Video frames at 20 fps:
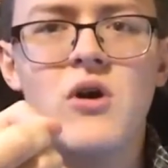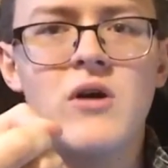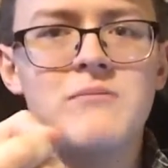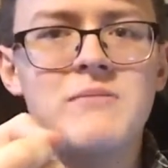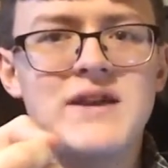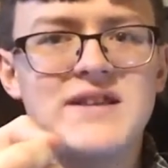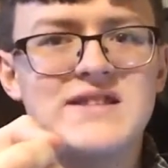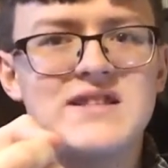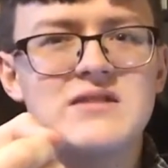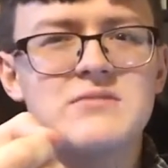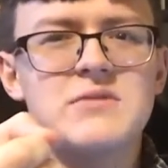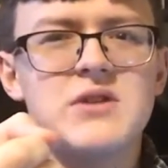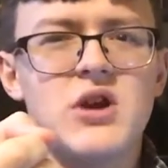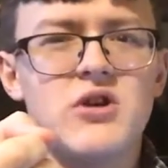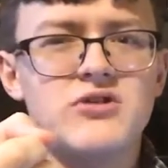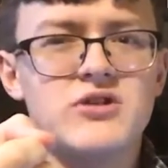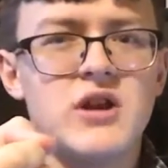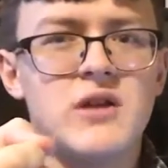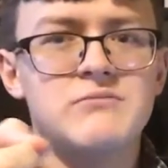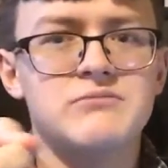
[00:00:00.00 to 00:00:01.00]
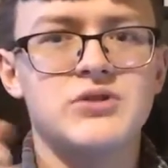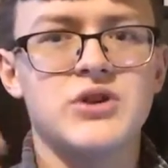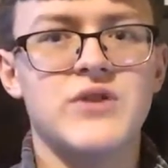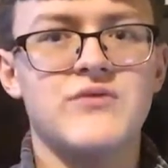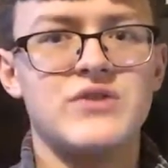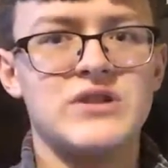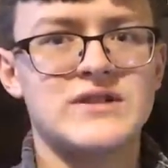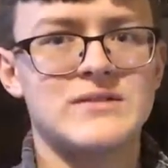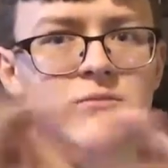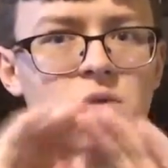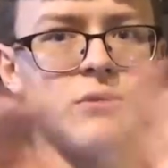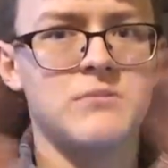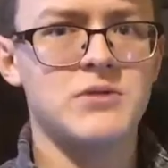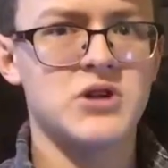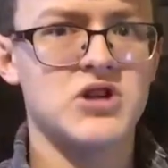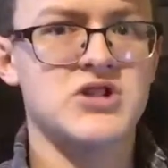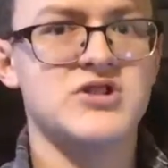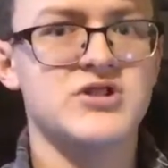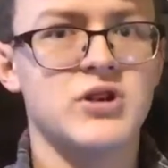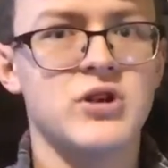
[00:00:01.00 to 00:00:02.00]
message me on Tumblr if it's a more
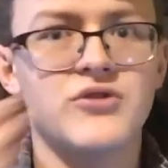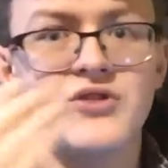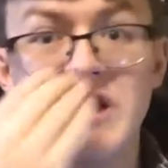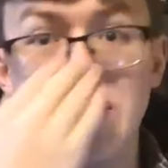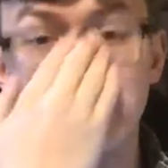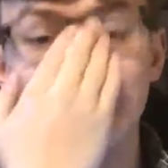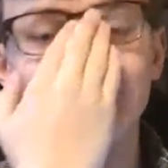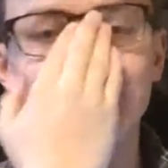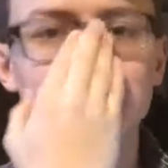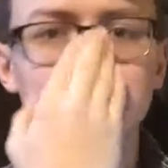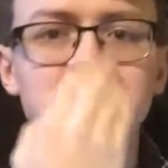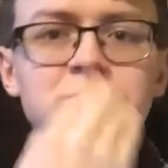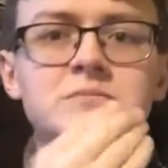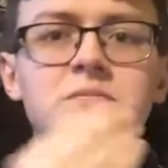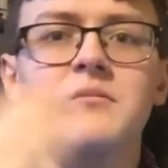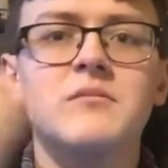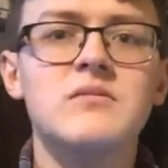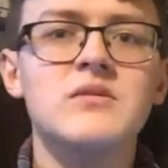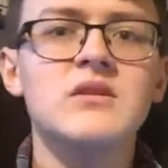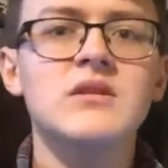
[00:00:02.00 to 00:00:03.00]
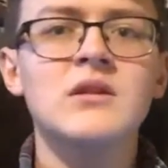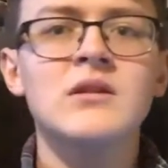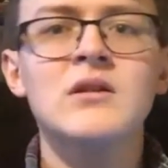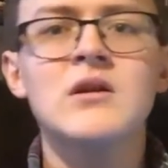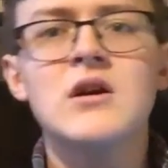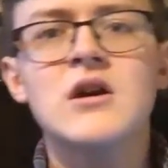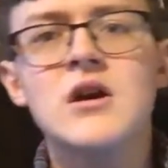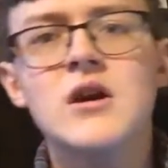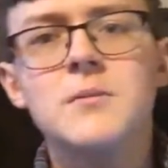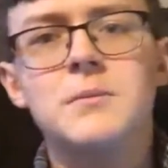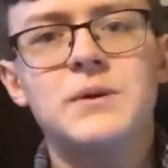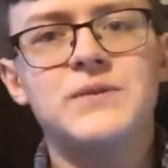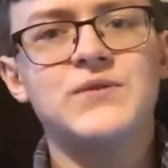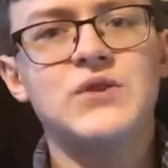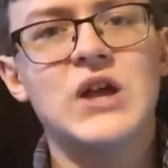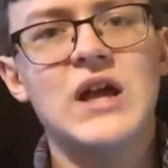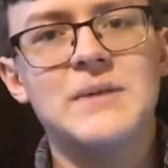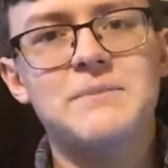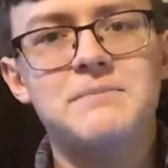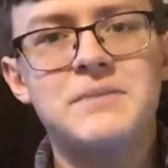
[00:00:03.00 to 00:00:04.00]
personal thing. But for
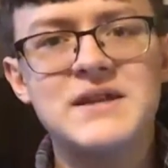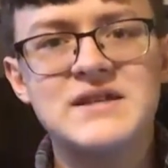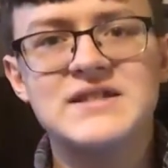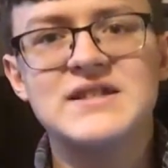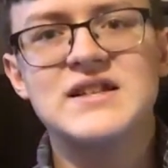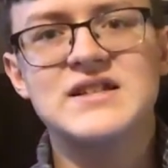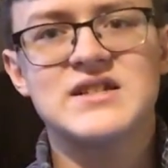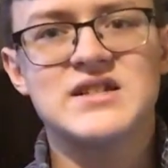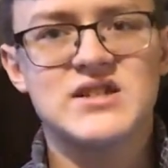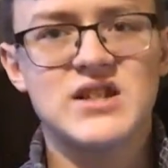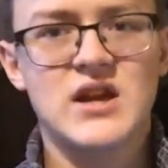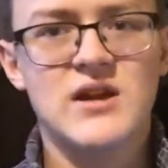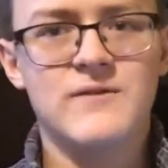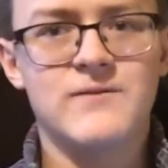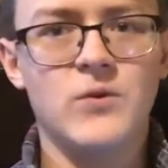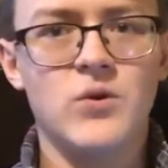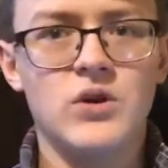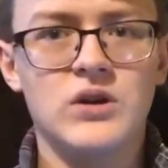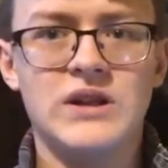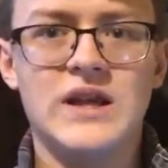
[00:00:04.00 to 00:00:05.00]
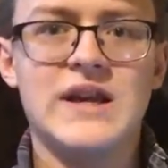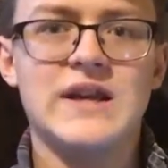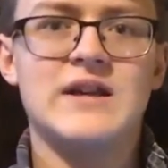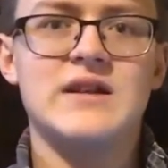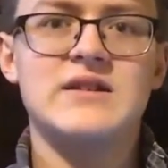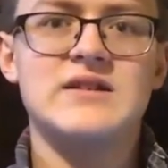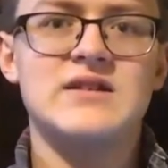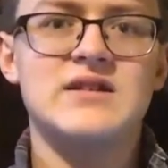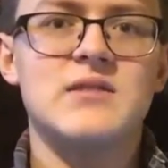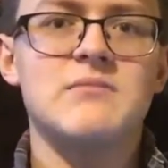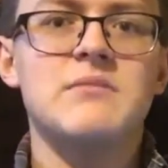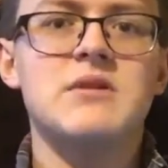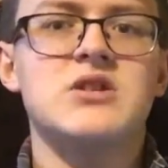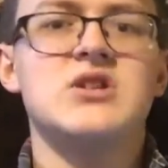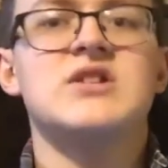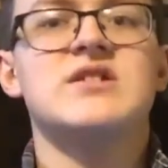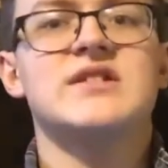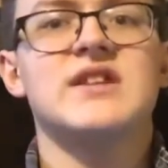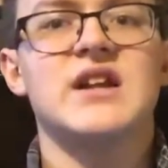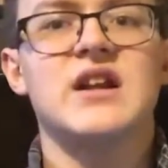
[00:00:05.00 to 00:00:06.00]
like business stuff or like
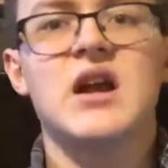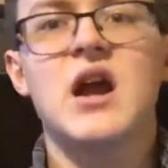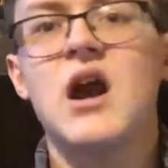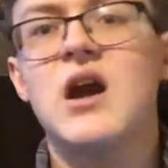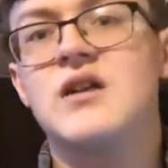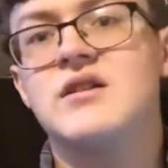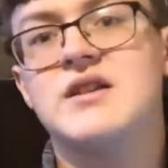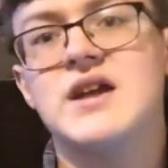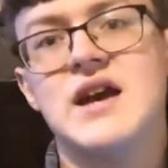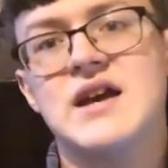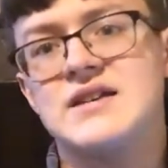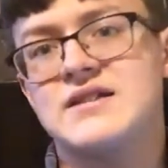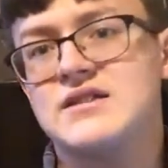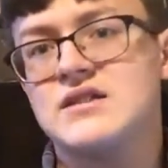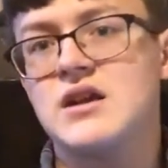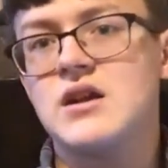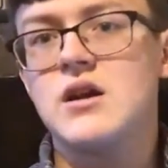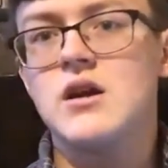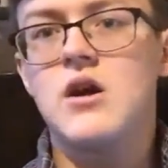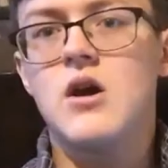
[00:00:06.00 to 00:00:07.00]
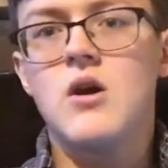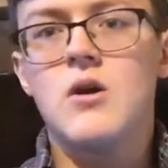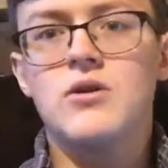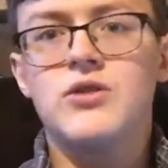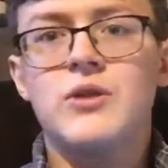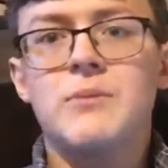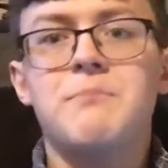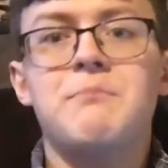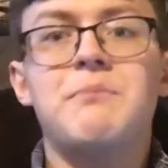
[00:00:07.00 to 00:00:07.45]
submissions in a contest, the